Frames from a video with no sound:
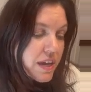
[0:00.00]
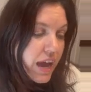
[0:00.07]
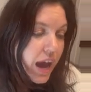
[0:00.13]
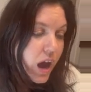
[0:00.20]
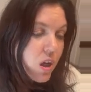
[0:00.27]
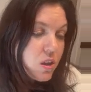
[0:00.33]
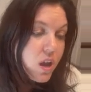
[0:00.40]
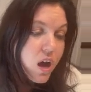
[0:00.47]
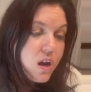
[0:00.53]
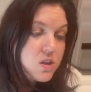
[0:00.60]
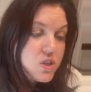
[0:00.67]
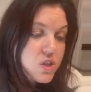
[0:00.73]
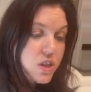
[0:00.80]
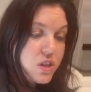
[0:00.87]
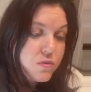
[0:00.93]
How long
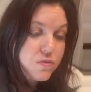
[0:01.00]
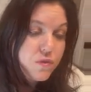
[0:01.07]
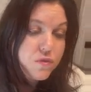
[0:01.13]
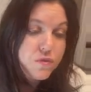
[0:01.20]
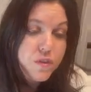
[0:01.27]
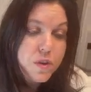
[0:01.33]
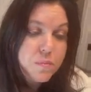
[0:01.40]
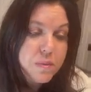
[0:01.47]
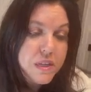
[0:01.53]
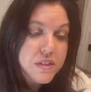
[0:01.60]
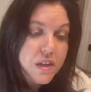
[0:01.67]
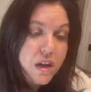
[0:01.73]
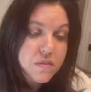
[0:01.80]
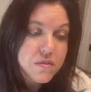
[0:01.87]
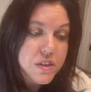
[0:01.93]
shall the
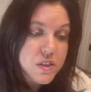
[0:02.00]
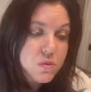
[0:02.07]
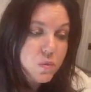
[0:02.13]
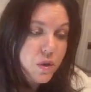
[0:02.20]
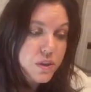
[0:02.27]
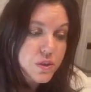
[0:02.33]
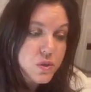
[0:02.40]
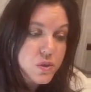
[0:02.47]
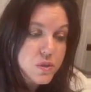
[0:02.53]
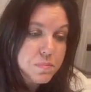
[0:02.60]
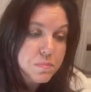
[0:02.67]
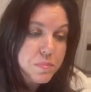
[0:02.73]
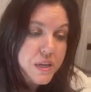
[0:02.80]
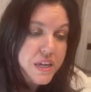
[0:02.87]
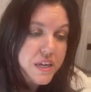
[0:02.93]
fulfillment of these wonders
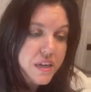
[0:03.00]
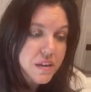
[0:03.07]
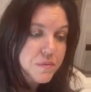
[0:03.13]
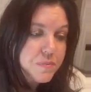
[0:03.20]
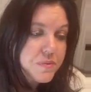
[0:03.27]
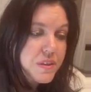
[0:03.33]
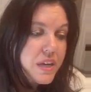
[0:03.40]
be?